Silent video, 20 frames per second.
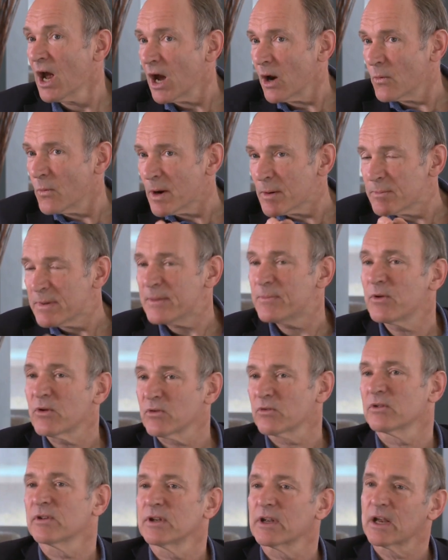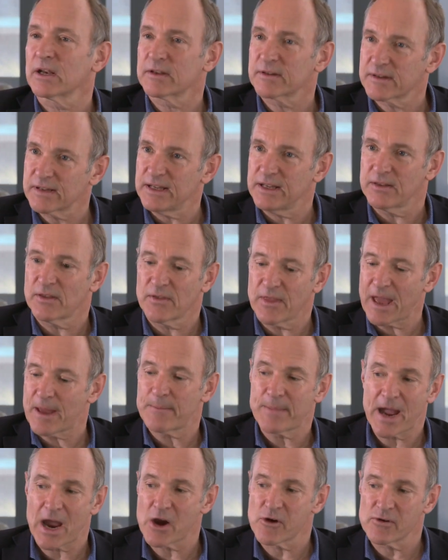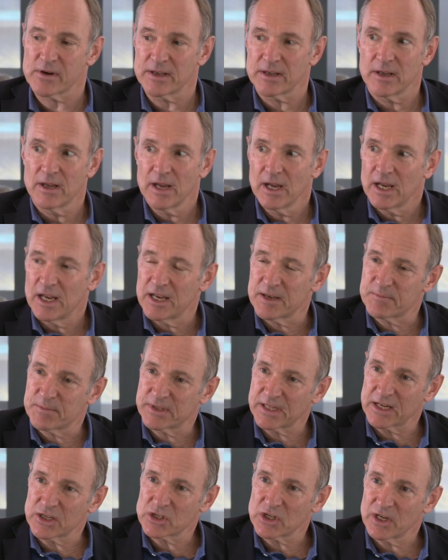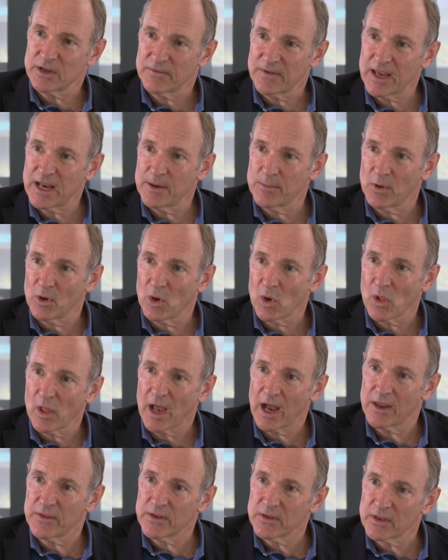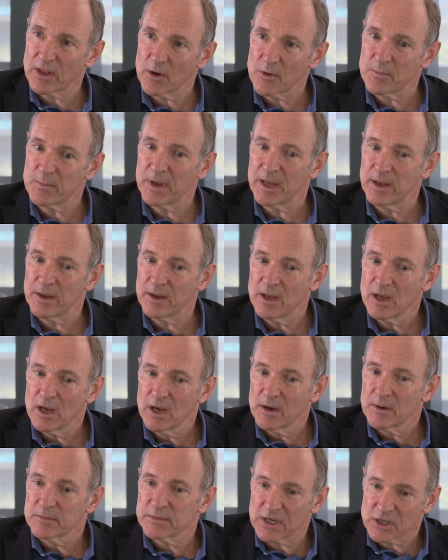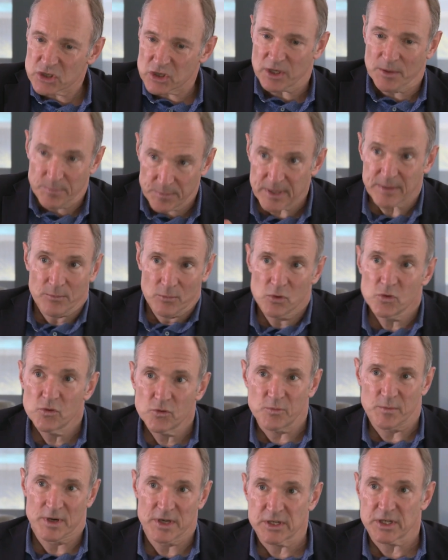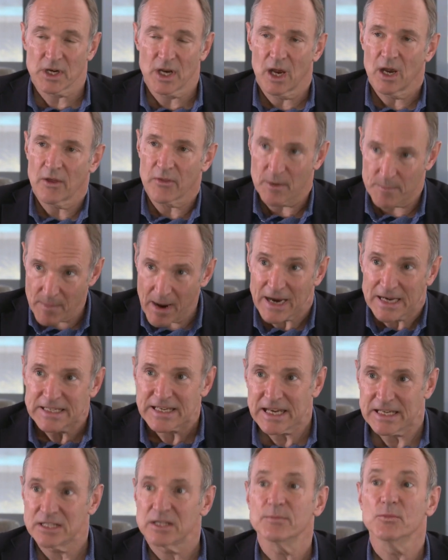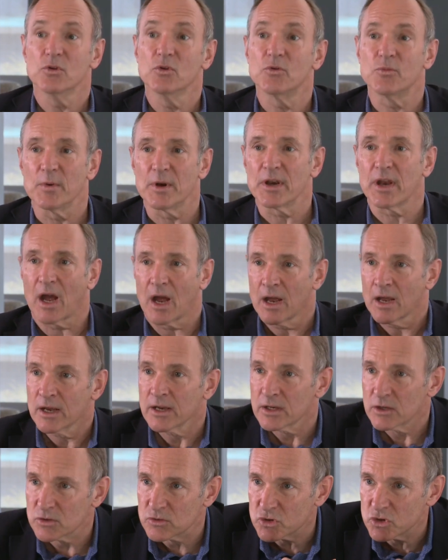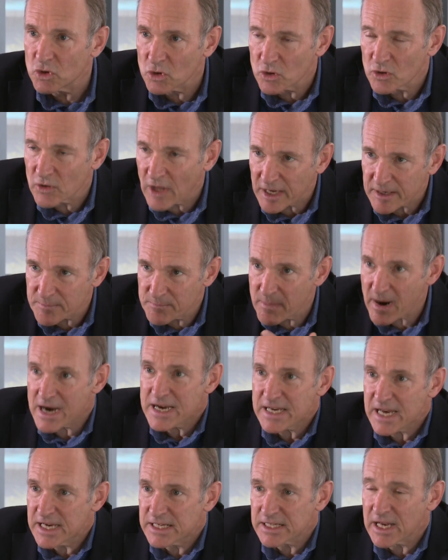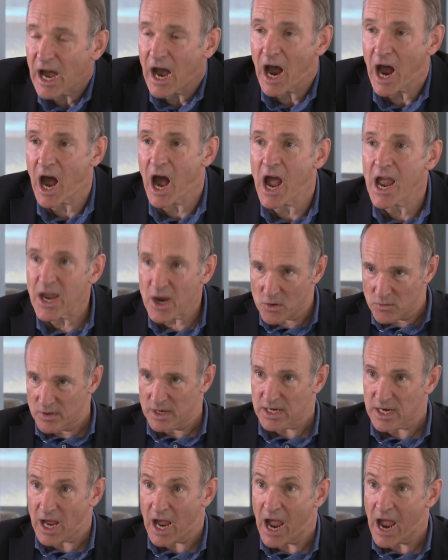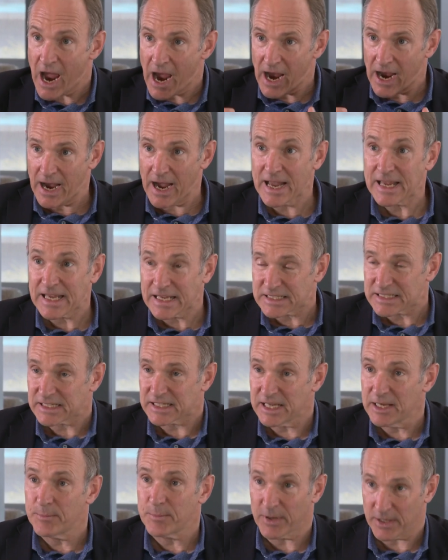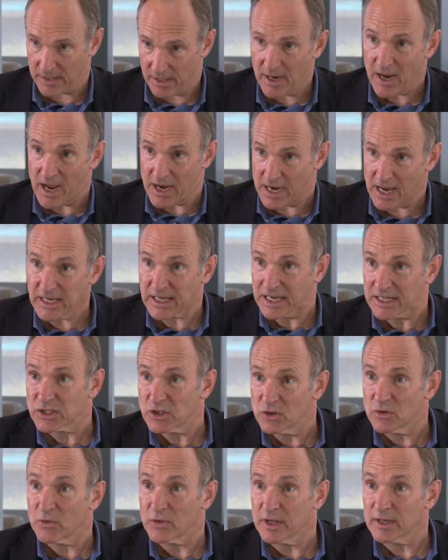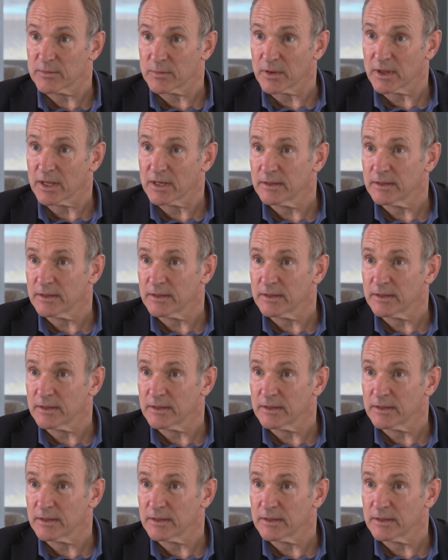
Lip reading: And when people see that power is potentially available, I think there'll be potentially a big movement, the my data movement. That's my data, I own it, I get to keep it, and I get to do things with it.